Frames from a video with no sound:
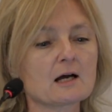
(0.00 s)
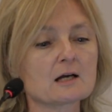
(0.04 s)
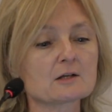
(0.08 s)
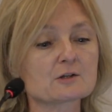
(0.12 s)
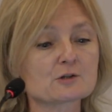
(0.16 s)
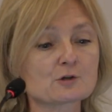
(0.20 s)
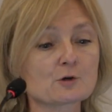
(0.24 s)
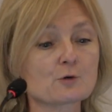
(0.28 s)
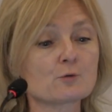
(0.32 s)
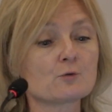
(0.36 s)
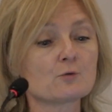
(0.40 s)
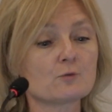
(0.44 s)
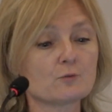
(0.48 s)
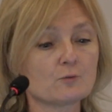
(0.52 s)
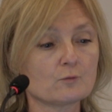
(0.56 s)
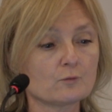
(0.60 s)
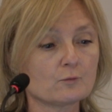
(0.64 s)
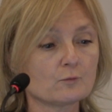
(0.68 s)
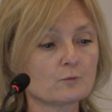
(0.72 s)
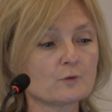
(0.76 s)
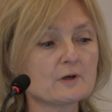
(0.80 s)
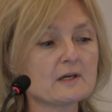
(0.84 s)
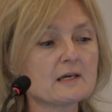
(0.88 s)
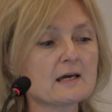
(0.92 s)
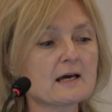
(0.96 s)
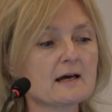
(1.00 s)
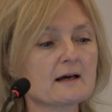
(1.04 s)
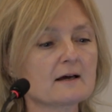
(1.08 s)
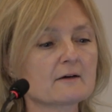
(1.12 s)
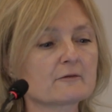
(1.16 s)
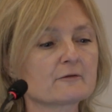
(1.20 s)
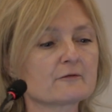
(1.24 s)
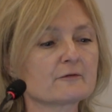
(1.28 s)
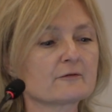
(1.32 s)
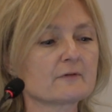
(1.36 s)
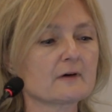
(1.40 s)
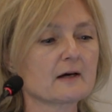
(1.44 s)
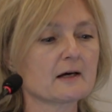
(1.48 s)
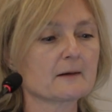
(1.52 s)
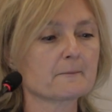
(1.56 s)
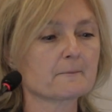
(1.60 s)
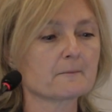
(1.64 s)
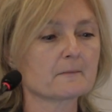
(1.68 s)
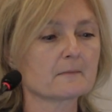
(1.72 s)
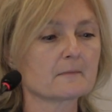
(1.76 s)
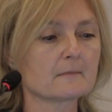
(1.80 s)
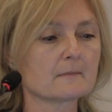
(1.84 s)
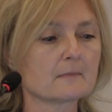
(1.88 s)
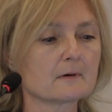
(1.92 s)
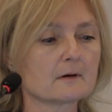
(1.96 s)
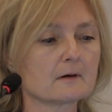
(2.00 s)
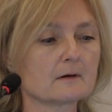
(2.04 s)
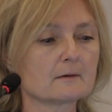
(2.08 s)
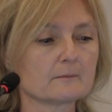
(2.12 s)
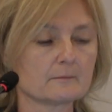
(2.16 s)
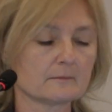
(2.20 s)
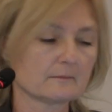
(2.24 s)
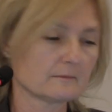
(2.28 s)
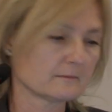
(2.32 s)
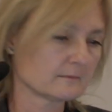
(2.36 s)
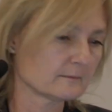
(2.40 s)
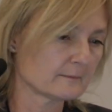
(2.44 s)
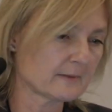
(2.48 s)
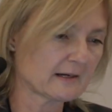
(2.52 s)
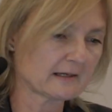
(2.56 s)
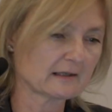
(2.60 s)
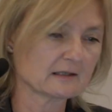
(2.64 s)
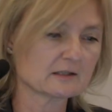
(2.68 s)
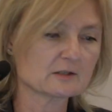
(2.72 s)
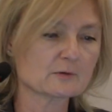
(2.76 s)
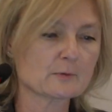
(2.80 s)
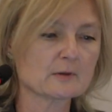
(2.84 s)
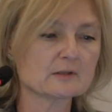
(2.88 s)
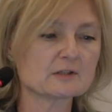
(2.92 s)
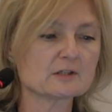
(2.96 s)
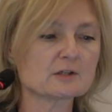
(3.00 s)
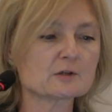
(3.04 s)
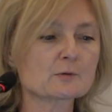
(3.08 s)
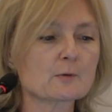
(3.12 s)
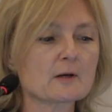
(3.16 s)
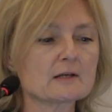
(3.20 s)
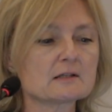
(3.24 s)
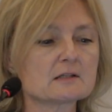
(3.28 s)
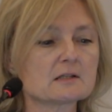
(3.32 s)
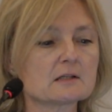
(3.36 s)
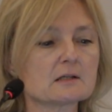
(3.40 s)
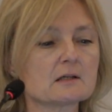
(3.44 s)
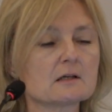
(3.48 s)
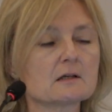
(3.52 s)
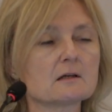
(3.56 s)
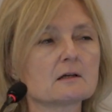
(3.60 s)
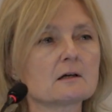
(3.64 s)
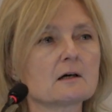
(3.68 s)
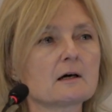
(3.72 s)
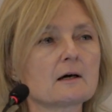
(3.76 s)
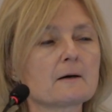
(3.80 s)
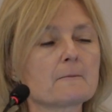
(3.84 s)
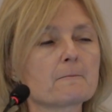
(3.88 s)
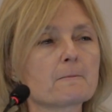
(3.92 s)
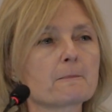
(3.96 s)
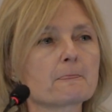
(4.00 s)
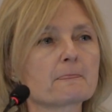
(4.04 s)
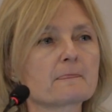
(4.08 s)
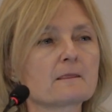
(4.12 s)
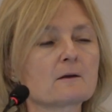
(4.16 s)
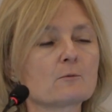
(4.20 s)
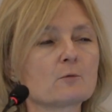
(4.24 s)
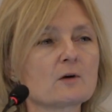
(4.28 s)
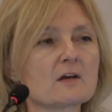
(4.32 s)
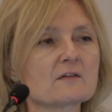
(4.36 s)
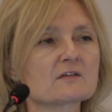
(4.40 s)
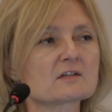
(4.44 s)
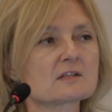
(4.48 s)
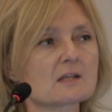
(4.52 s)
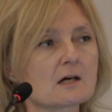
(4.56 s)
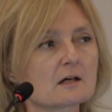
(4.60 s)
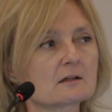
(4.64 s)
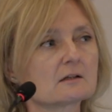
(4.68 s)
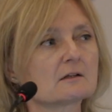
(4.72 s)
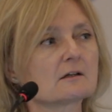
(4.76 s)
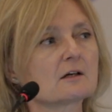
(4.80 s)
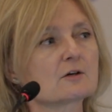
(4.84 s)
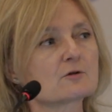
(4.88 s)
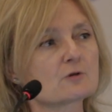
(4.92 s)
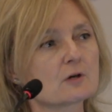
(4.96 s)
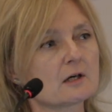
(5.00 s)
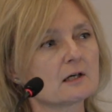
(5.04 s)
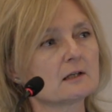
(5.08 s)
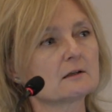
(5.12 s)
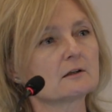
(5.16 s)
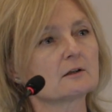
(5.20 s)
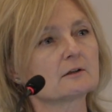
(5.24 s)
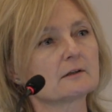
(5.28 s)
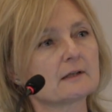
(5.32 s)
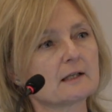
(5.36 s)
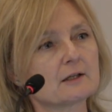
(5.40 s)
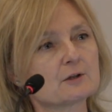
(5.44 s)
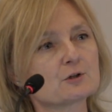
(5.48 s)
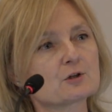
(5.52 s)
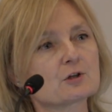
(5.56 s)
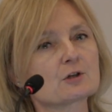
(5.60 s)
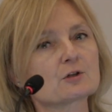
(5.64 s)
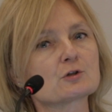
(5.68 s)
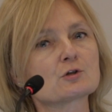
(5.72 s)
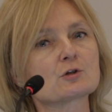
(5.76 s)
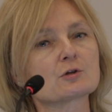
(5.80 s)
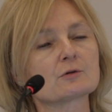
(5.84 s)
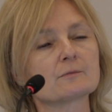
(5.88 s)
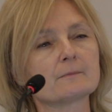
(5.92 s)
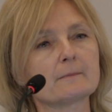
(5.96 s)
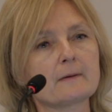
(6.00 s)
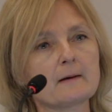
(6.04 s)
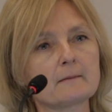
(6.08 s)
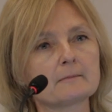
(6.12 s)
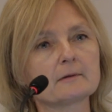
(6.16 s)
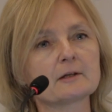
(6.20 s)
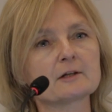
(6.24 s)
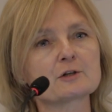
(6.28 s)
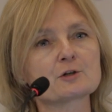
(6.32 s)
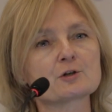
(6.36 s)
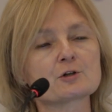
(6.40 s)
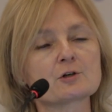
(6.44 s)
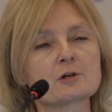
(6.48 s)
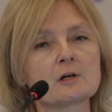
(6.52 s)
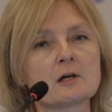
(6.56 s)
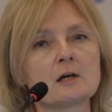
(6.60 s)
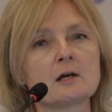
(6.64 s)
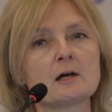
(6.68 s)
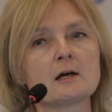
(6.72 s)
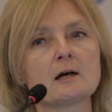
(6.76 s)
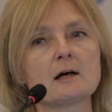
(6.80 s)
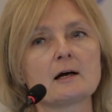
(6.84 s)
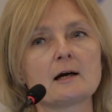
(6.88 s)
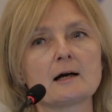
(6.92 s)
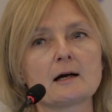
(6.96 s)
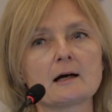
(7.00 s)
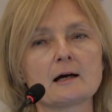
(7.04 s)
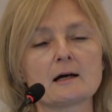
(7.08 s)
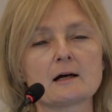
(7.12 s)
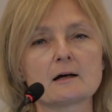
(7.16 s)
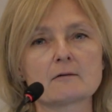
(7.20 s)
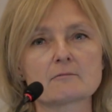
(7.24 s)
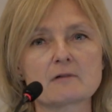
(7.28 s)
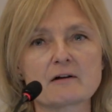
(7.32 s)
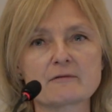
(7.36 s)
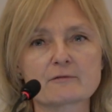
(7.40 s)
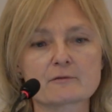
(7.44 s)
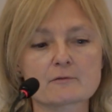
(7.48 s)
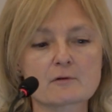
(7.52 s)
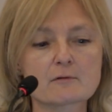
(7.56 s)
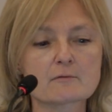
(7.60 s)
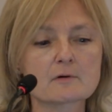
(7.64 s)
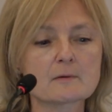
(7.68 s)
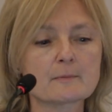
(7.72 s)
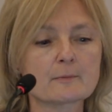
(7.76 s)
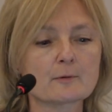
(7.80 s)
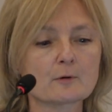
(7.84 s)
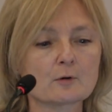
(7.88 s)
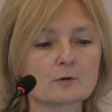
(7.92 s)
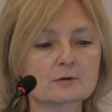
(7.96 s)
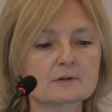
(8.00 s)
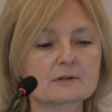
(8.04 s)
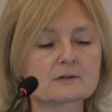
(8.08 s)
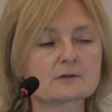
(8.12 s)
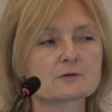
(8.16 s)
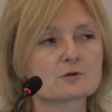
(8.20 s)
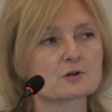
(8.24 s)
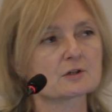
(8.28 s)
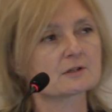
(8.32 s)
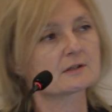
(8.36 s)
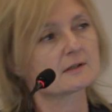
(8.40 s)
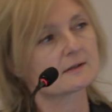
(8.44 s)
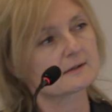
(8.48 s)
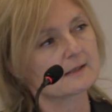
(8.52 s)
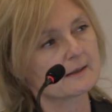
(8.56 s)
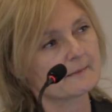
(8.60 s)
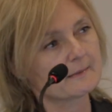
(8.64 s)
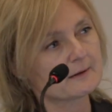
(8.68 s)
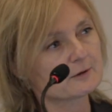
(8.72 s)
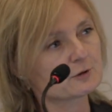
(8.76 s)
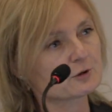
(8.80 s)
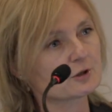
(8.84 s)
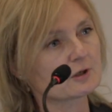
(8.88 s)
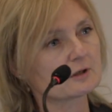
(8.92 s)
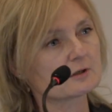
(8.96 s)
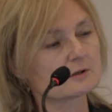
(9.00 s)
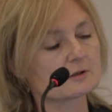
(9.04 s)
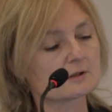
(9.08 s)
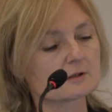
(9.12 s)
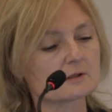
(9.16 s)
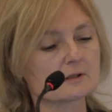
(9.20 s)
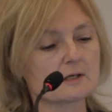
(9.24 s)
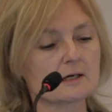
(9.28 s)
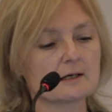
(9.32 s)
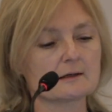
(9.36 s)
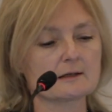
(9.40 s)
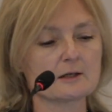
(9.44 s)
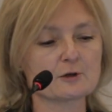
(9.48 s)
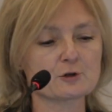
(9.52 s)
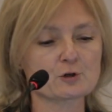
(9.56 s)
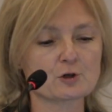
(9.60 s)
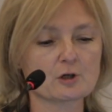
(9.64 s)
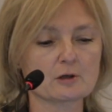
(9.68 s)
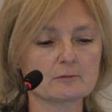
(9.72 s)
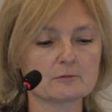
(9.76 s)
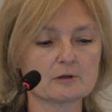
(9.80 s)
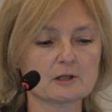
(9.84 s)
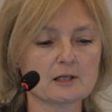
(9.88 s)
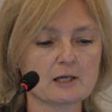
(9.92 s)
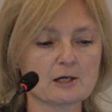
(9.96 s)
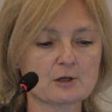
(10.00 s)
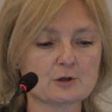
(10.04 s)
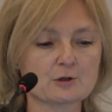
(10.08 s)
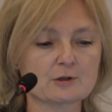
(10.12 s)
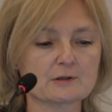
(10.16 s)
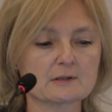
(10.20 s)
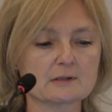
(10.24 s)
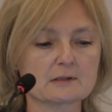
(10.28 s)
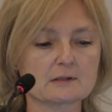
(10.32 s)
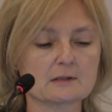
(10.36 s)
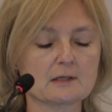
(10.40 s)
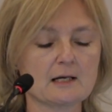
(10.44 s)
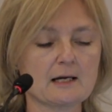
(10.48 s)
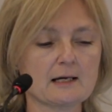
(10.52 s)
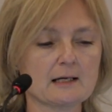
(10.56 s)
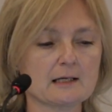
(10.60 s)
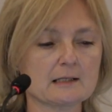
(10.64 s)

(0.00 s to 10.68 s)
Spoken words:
So we have, back in 2020, we have started a trial on Nature to publish referee reports, just as I mentioned, Nature Communications